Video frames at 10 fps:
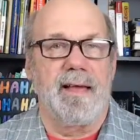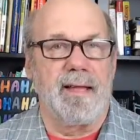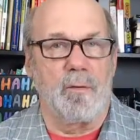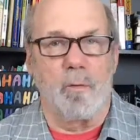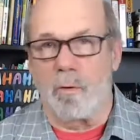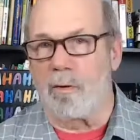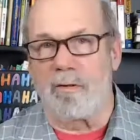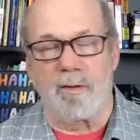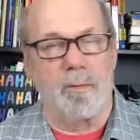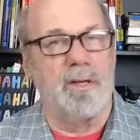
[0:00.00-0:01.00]
in a
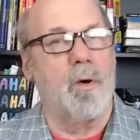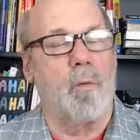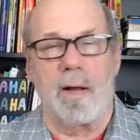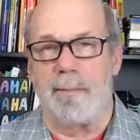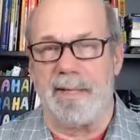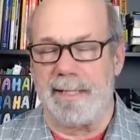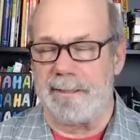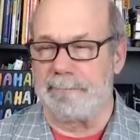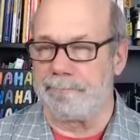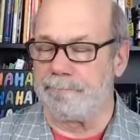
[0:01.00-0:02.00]
world that we don't want to be in.